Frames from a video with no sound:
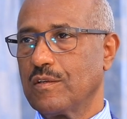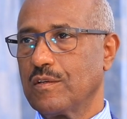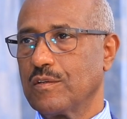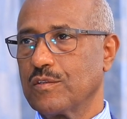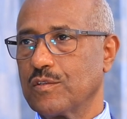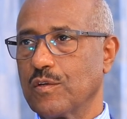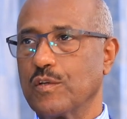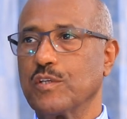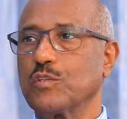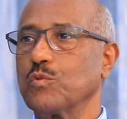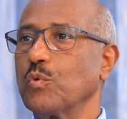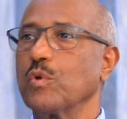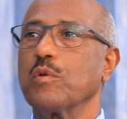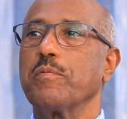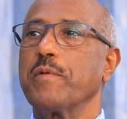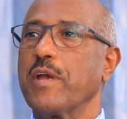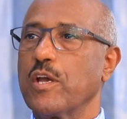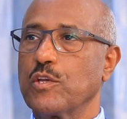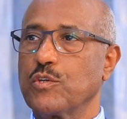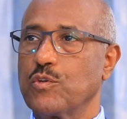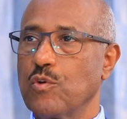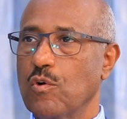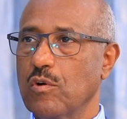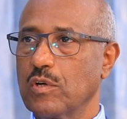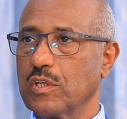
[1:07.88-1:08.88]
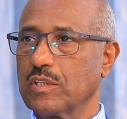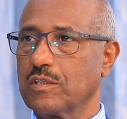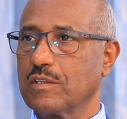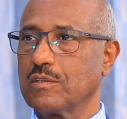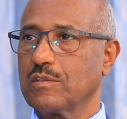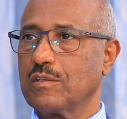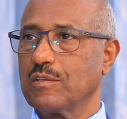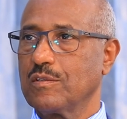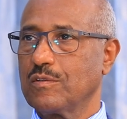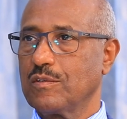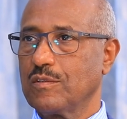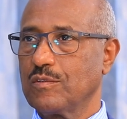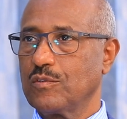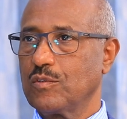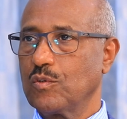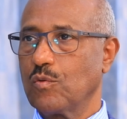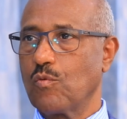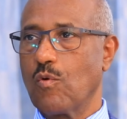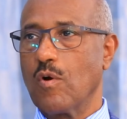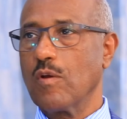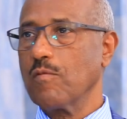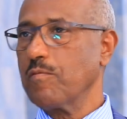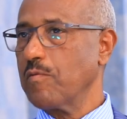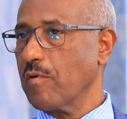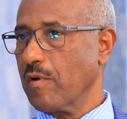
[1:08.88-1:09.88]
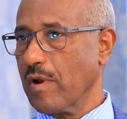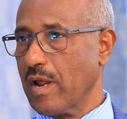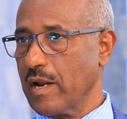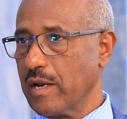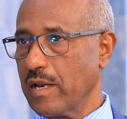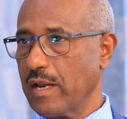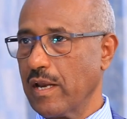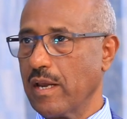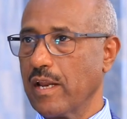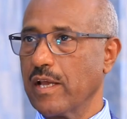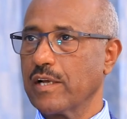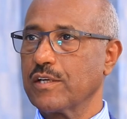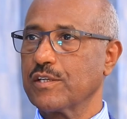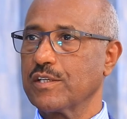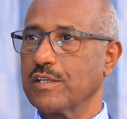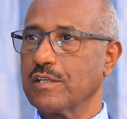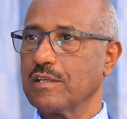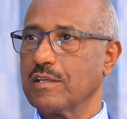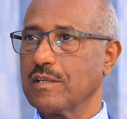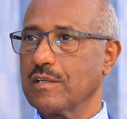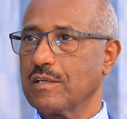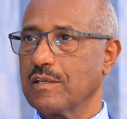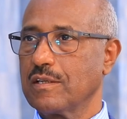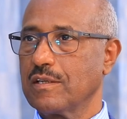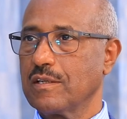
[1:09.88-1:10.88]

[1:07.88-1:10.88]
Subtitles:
So it would be a joke to call for an election